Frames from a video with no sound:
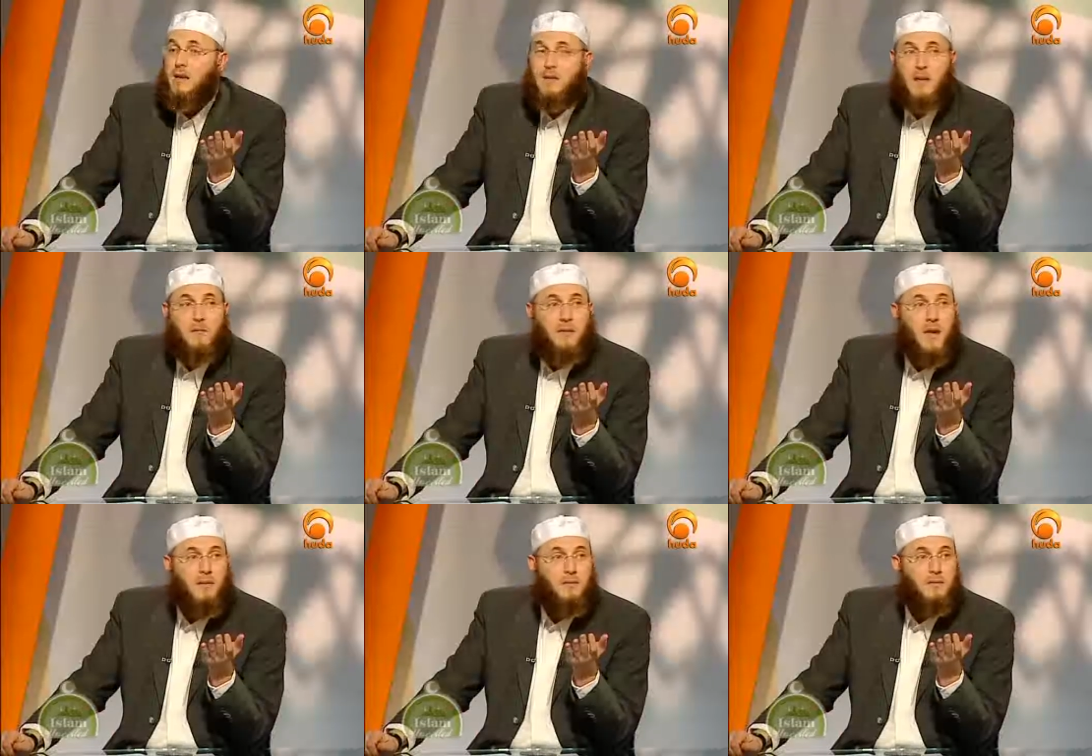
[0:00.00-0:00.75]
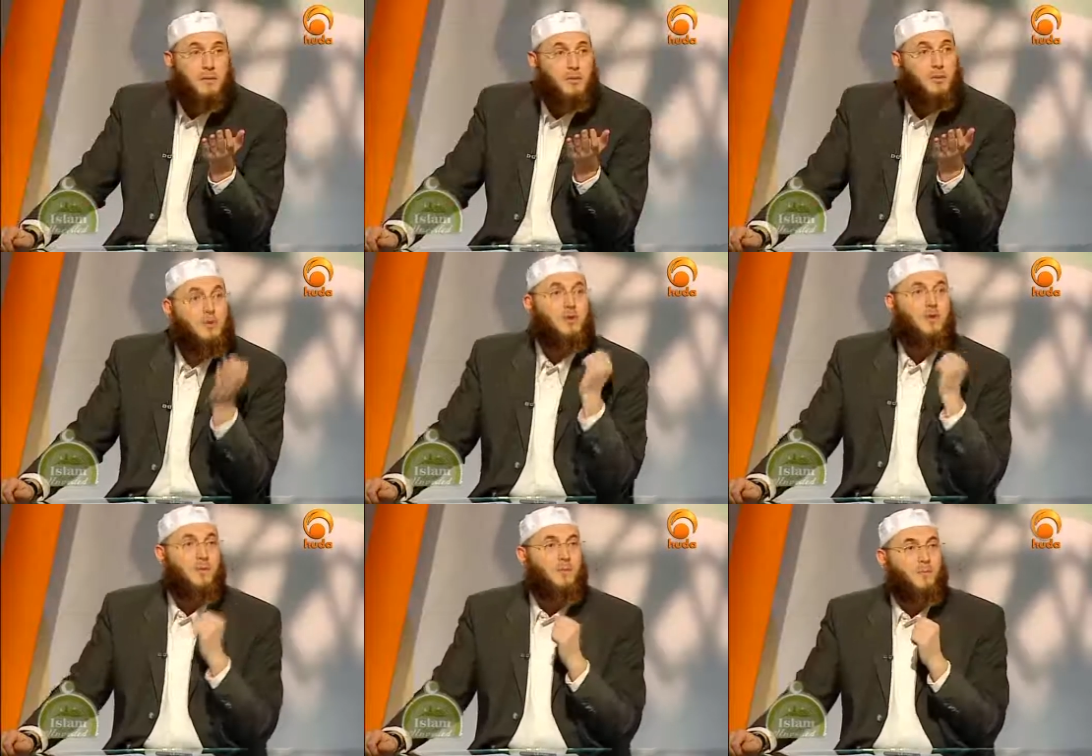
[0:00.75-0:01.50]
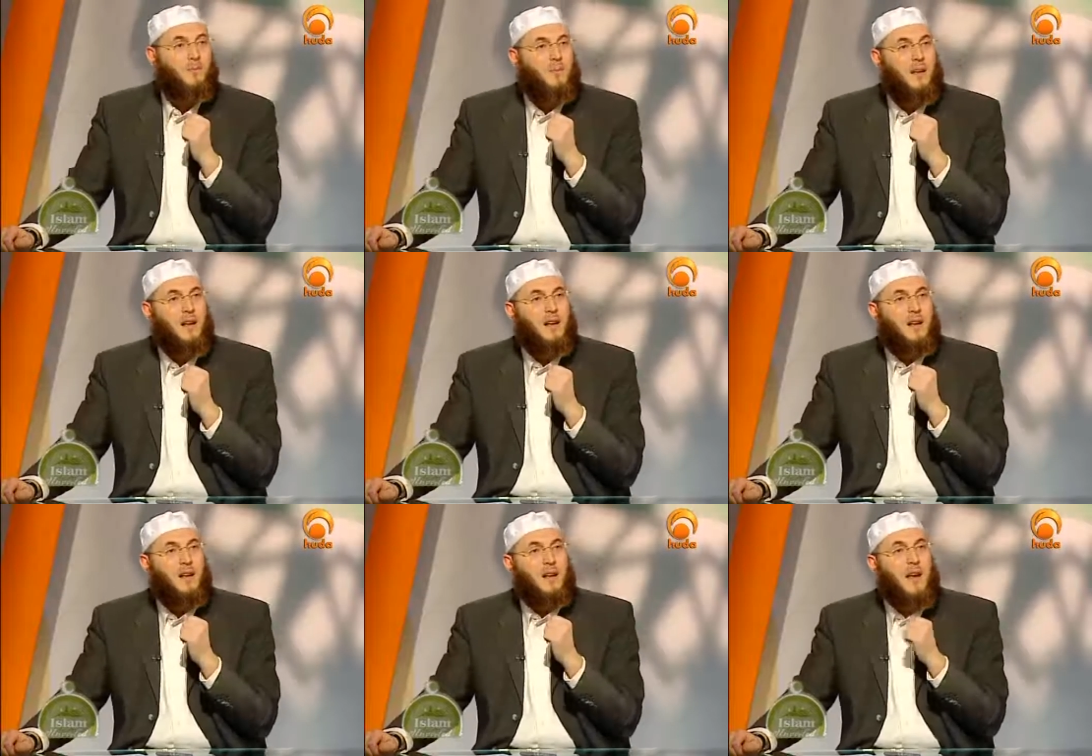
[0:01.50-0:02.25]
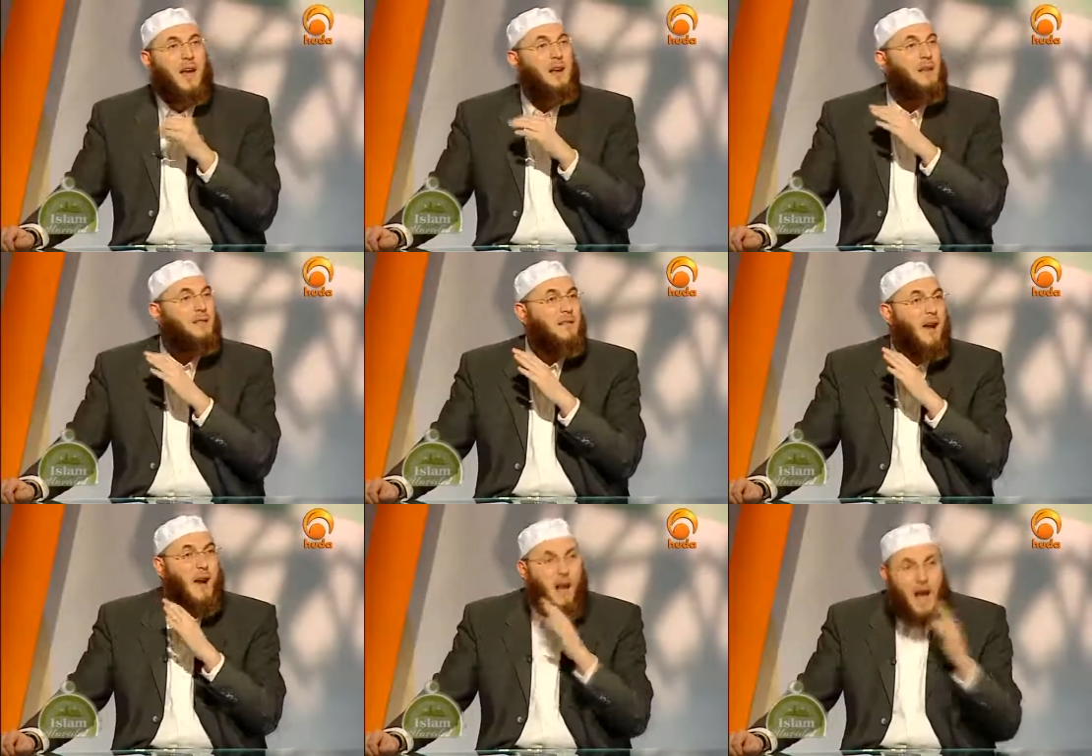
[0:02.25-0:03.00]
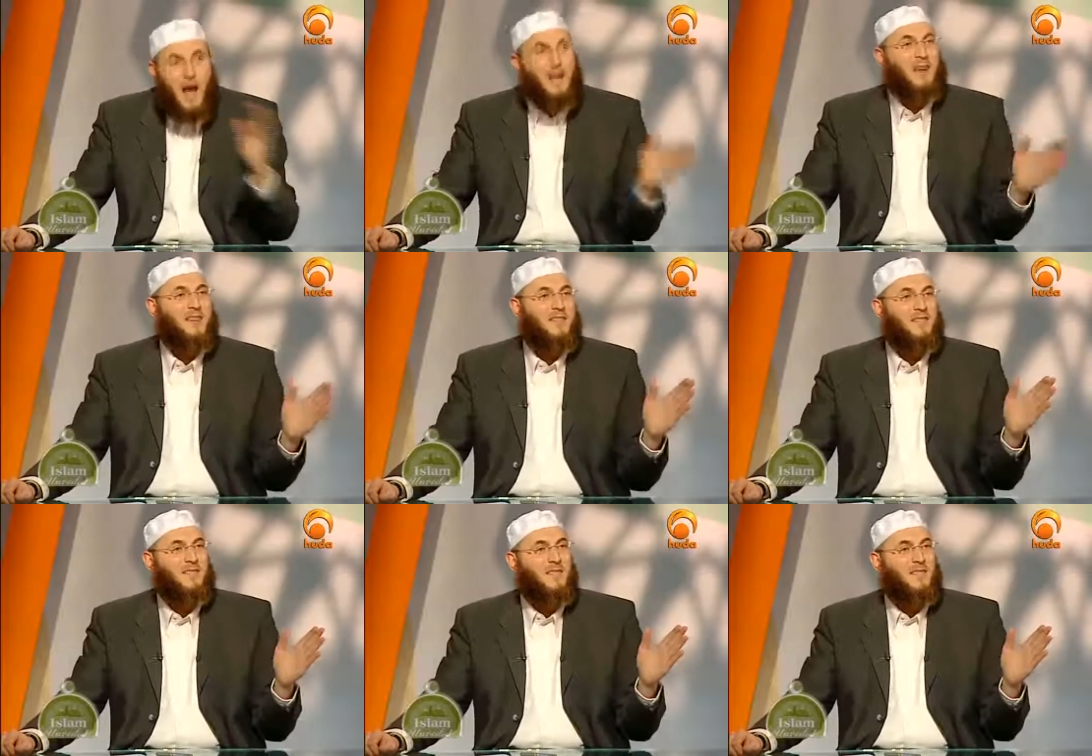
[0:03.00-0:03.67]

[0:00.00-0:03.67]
is a man of the truth. And he's not a liar.